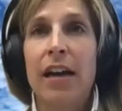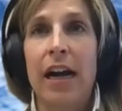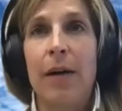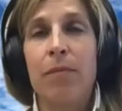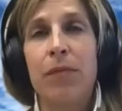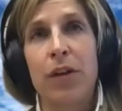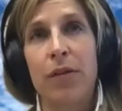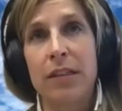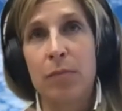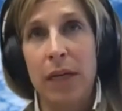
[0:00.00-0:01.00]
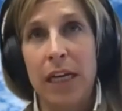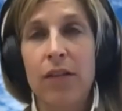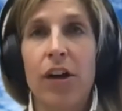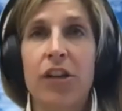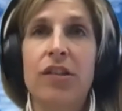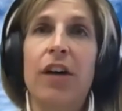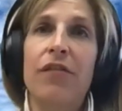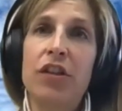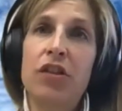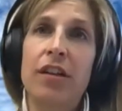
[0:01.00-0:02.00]
um, you know, these big, large
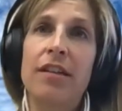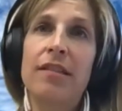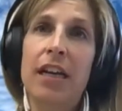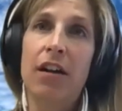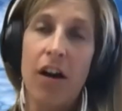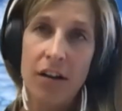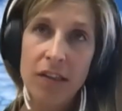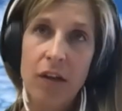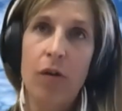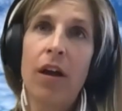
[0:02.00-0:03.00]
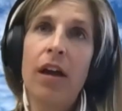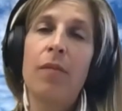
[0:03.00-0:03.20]
scale fisheries that are also